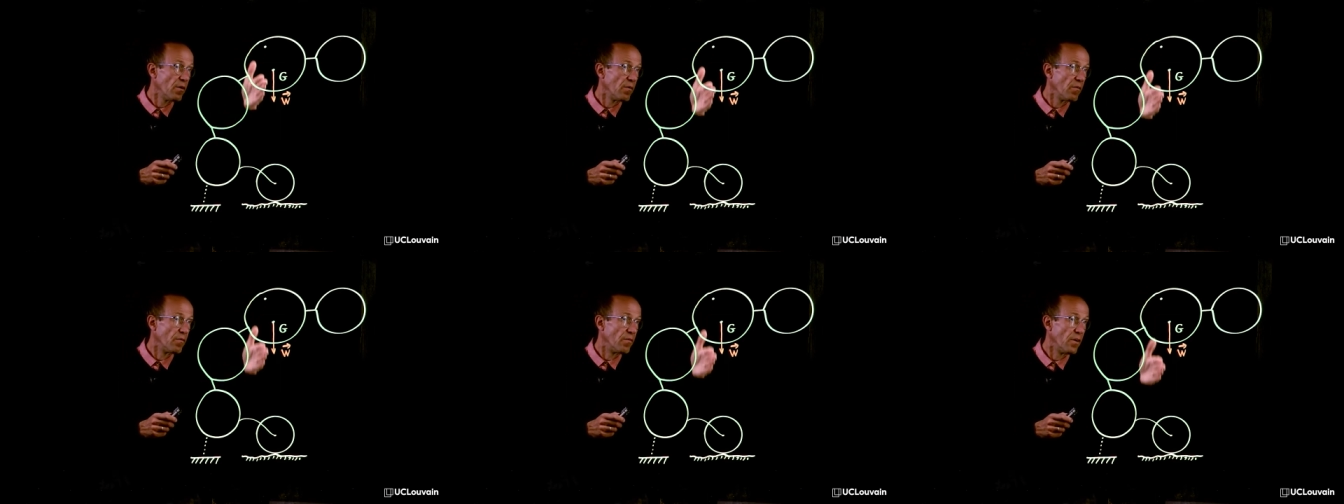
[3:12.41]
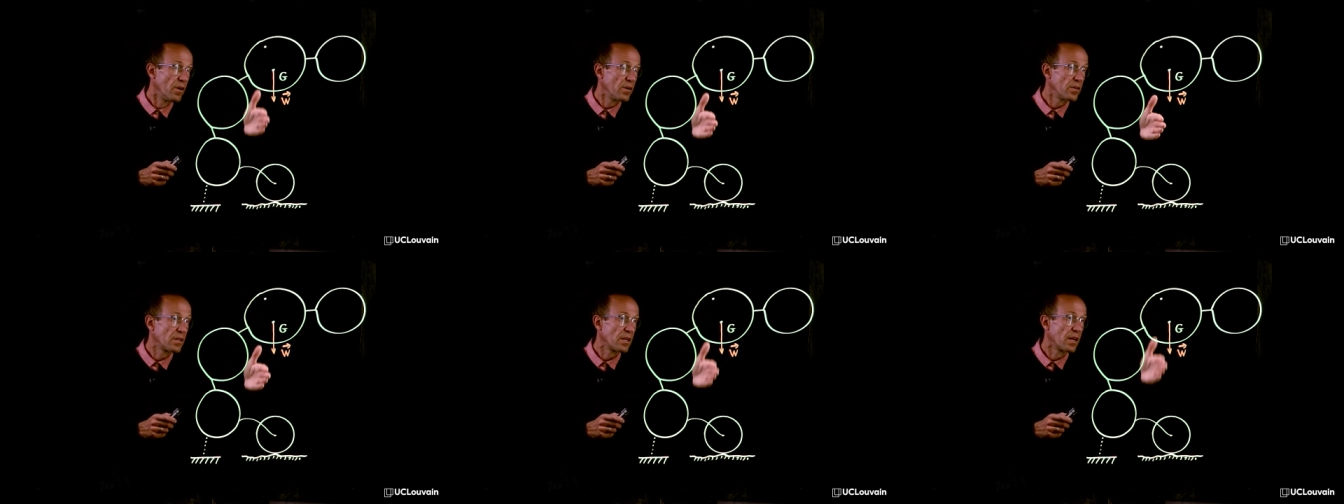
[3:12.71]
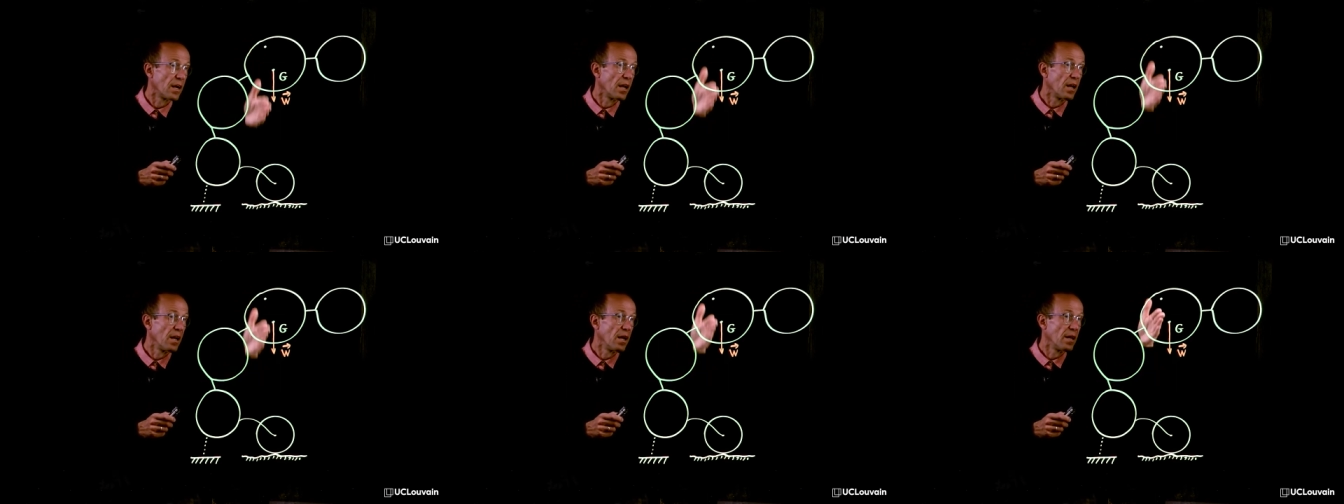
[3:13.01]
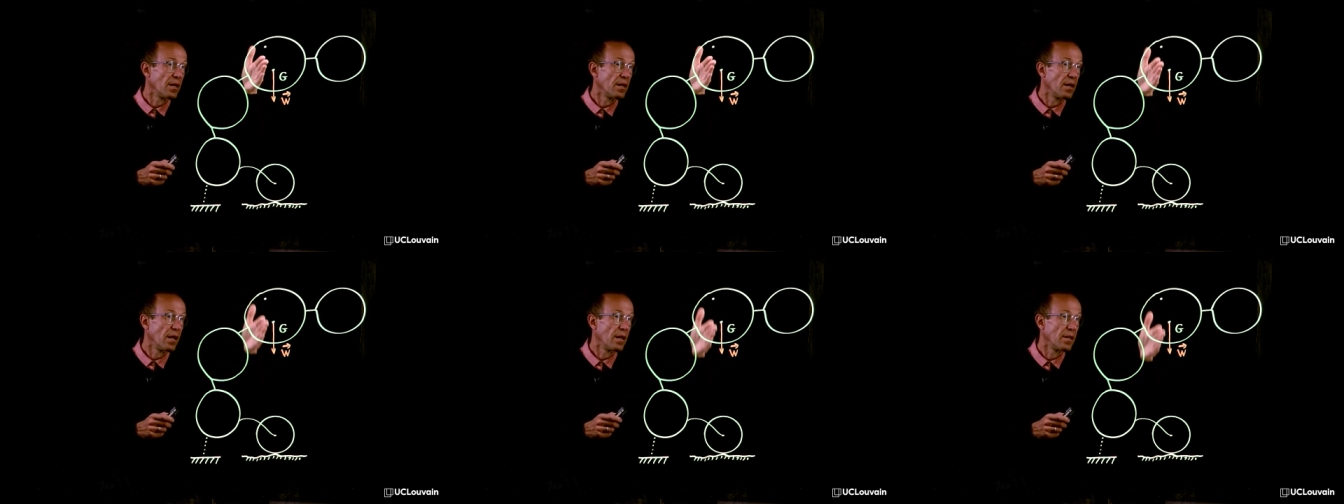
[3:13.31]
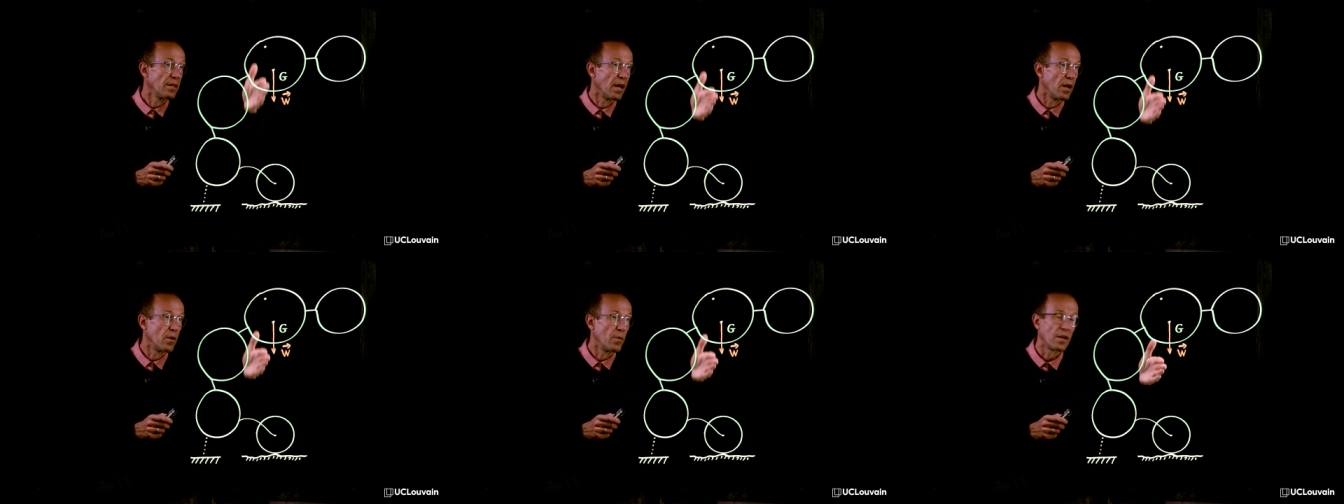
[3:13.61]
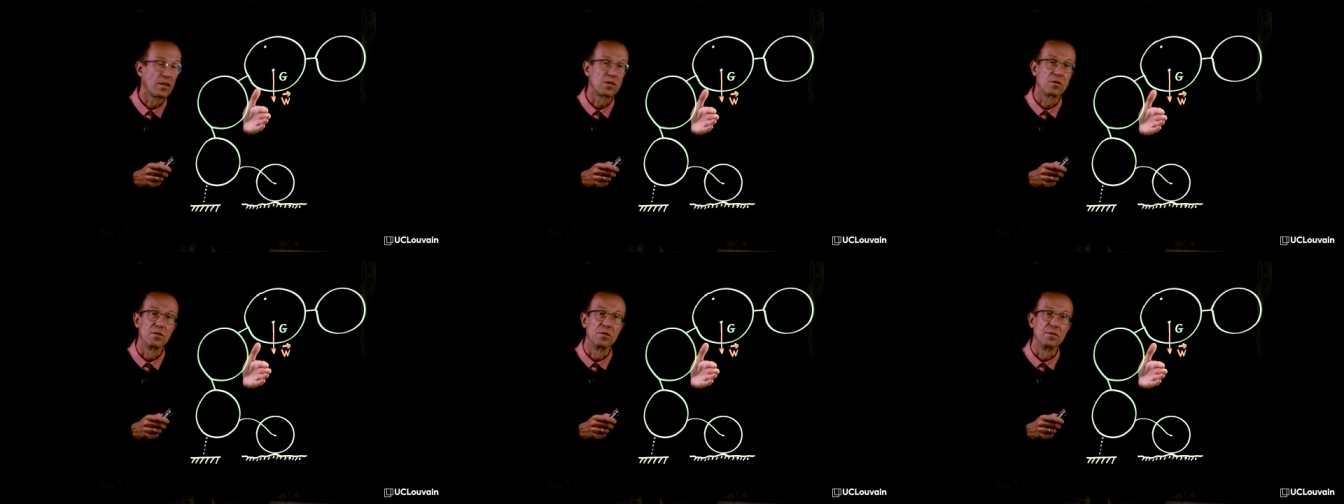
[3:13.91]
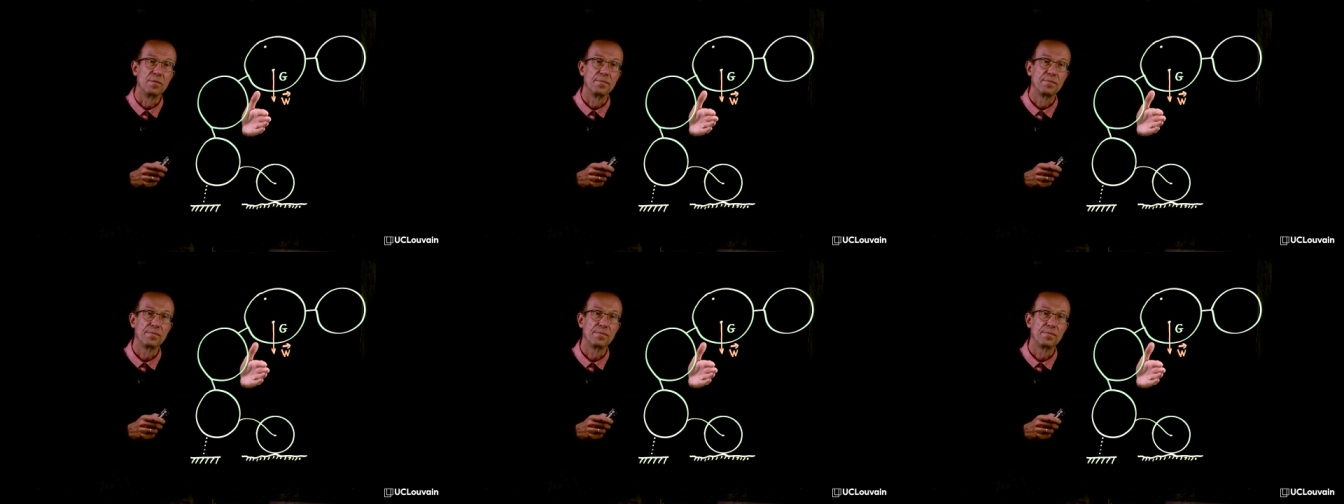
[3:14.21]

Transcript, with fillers: vertical direction.